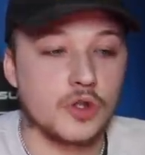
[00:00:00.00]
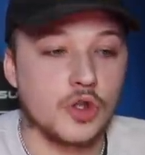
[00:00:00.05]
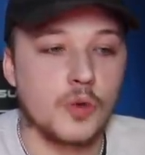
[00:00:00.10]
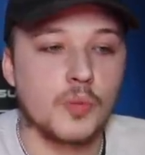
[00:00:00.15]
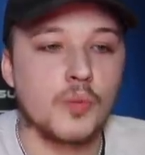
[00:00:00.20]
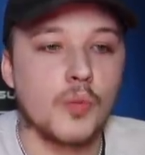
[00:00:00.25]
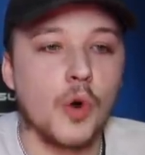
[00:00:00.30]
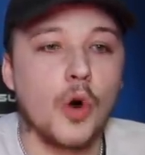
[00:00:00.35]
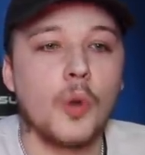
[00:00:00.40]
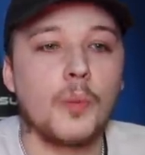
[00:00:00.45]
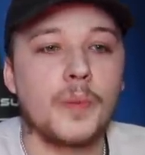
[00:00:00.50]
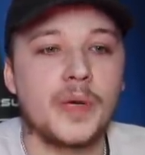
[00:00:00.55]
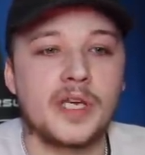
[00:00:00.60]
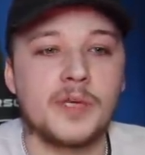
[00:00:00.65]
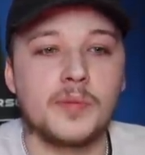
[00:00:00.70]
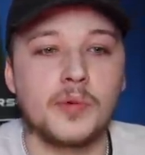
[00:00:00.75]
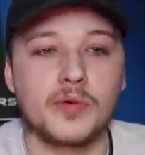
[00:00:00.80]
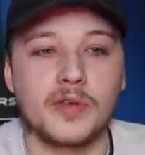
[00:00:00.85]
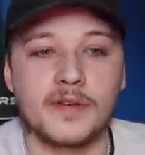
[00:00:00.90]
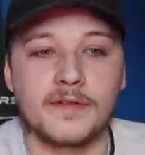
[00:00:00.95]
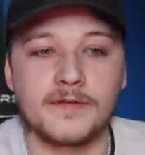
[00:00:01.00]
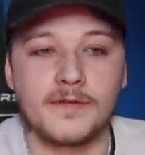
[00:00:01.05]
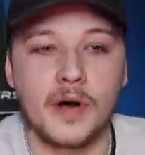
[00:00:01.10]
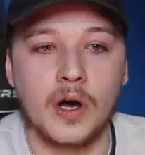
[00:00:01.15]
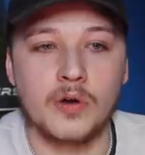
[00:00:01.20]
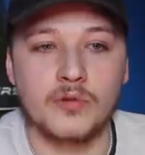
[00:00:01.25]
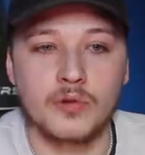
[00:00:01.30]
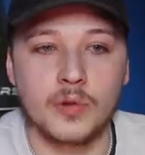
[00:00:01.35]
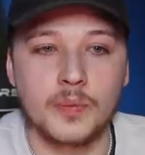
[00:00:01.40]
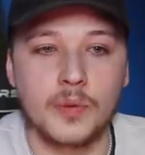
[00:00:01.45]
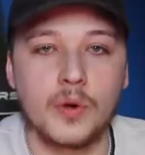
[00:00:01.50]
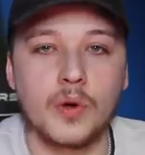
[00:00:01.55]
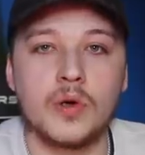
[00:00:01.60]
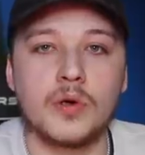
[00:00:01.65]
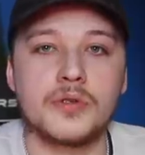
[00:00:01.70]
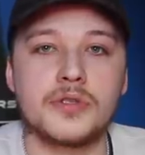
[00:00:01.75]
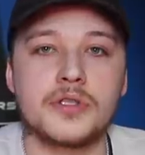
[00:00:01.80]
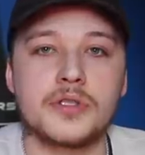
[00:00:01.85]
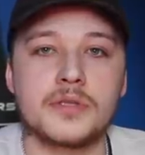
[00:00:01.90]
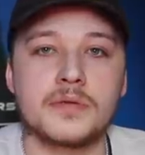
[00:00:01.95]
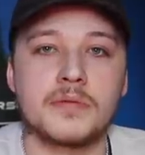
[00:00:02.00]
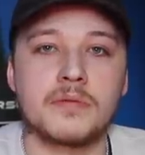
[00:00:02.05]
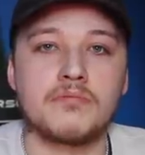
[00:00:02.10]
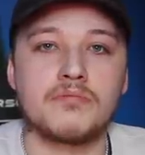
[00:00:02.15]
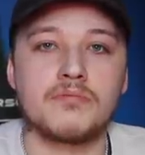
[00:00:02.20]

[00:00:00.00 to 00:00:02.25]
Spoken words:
The more people that file reports,